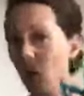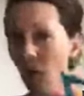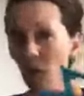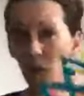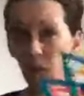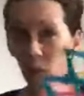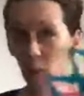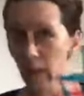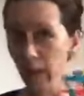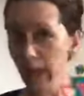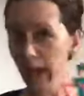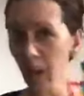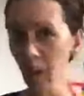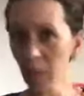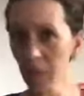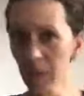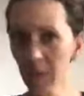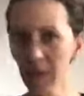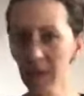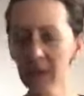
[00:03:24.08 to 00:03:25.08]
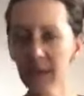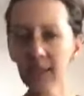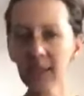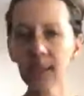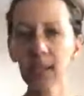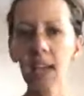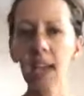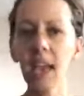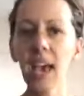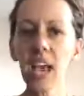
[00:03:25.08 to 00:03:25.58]
all the way out with
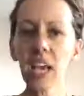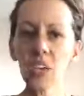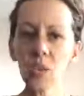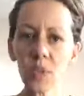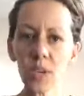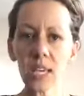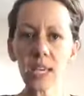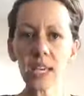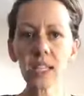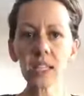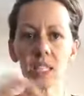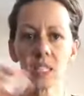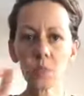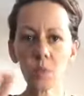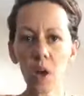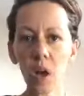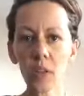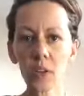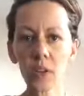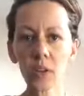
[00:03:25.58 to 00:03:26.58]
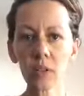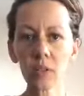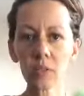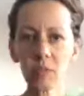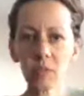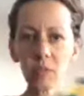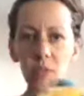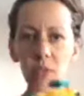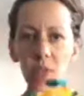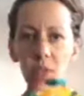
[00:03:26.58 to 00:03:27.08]
this. And you can get smaller
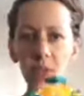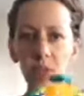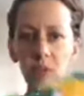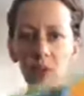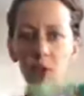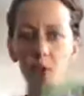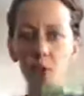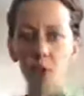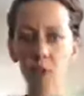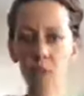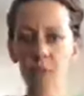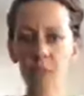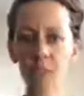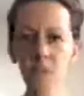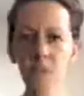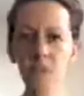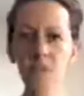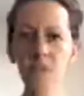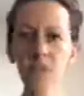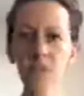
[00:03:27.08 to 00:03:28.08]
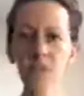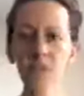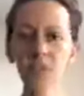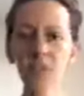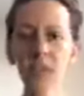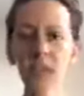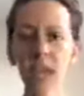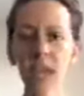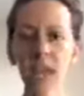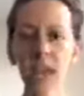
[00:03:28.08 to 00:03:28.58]
Hoberman spheres
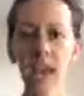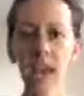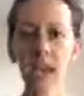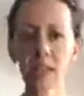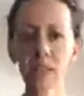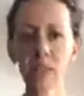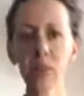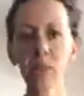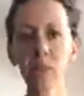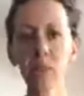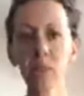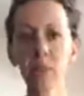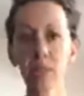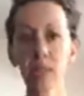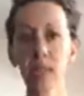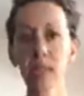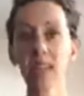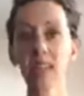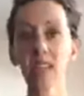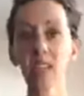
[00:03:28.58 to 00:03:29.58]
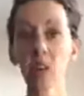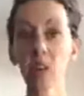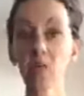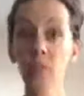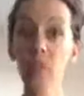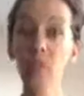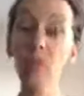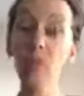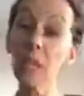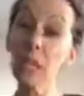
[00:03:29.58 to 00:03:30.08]
and represent, if
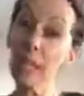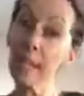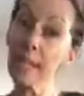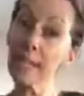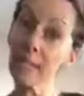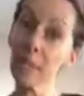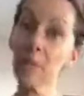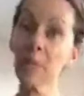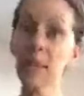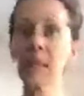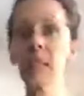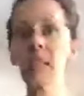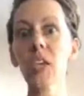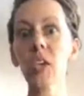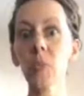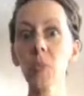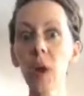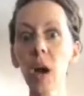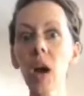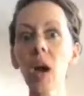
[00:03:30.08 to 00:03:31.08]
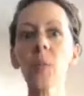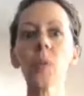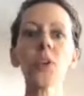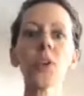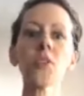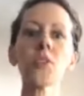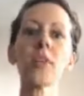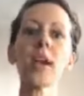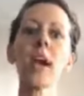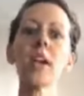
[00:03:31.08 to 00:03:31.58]
you really like somebody, like your mom or
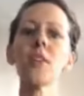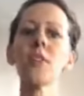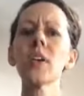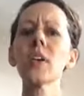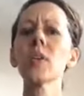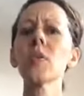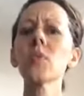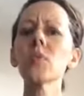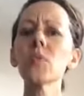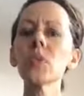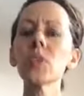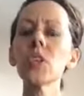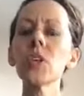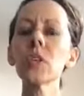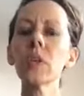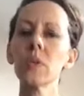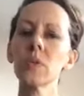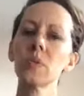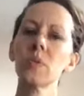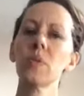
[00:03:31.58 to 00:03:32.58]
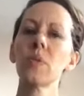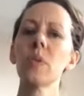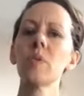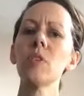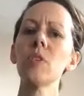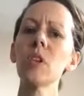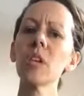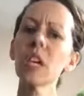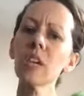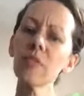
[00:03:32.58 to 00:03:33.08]
your dad, you can get really close with them.
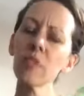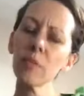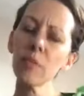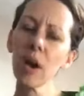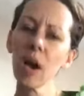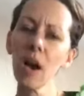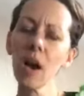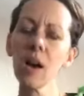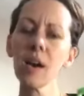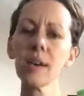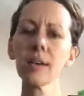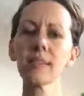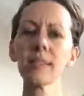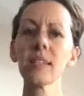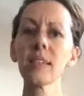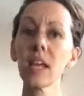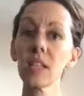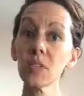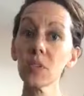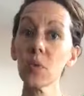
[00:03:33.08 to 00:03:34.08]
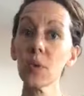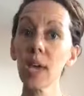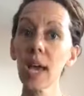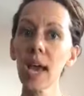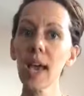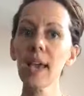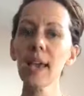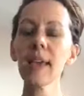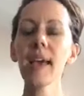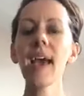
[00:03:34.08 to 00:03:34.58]
You can give them hugs, and that's
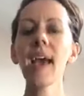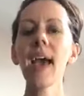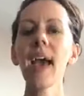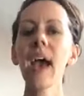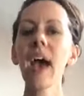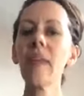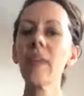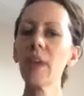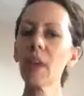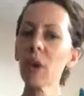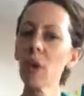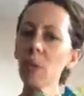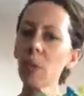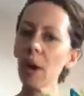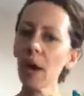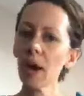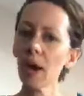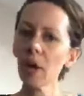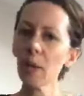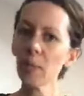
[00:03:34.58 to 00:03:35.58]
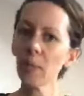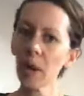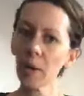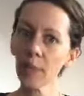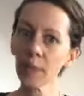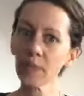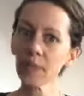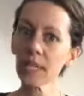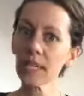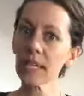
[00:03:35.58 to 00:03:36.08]
okay. And that our
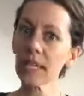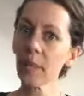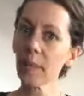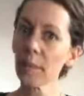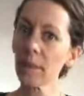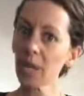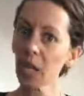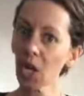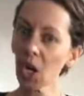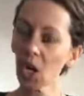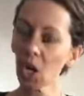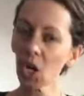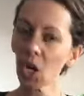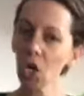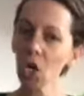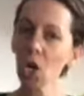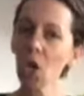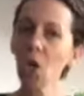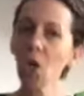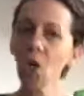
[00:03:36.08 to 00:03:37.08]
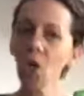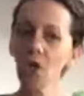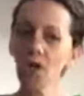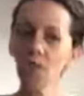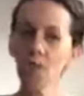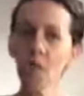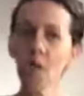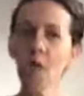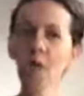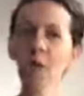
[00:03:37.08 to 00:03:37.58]
bubbles can get bigger or
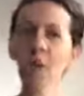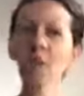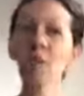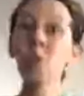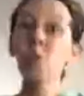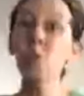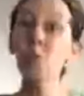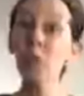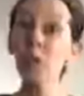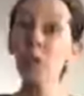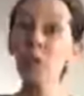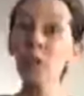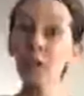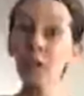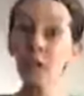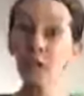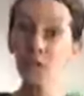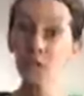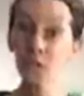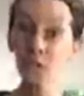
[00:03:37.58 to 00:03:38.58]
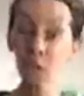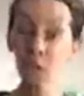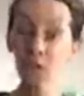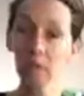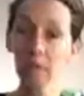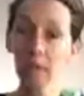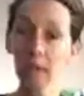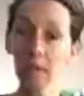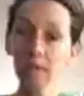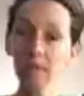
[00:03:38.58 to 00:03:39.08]
smaller, and we're in control of
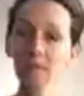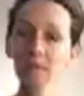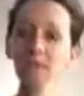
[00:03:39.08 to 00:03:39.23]
that.